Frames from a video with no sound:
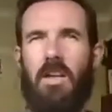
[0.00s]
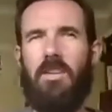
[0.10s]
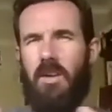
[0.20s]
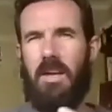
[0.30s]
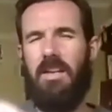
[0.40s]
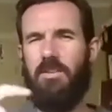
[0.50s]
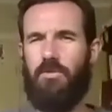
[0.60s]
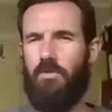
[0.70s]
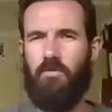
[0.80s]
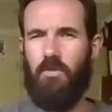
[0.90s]
did I need
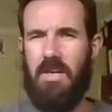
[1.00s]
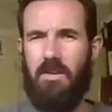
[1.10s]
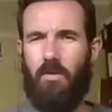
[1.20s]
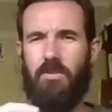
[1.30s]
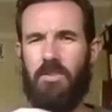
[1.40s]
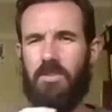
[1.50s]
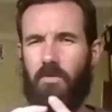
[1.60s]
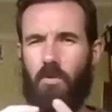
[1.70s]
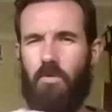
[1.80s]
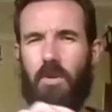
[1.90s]
issue three or just
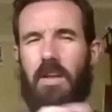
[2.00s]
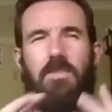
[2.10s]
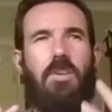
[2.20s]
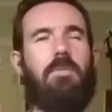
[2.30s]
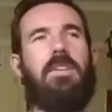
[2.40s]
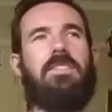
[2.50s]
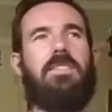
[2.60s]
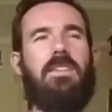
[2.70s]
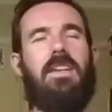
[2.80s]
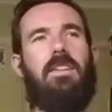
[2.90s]
four? And you're trying to piece it
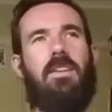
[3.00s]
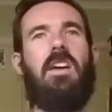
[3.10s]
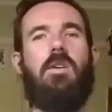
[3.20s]
together.